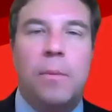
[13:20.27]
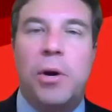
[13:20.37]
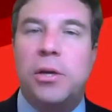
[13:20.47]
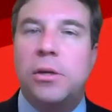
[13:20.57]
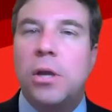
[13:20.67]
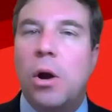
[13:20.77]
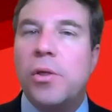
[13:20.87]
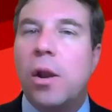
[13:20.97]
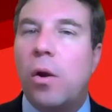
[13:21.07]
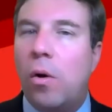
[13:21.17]
but know
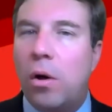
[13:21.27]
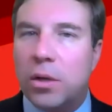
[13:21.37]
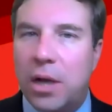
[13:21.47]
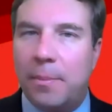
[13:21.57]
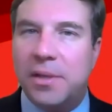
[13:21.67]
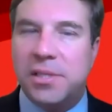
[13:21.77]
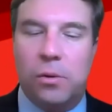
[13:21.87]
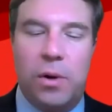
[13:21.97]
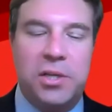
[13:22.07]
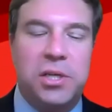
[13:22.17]
that all comments and
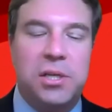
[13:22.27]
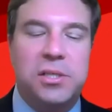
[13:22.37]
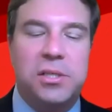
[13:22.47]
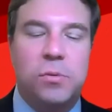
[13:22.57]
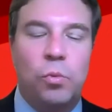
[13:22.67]
questions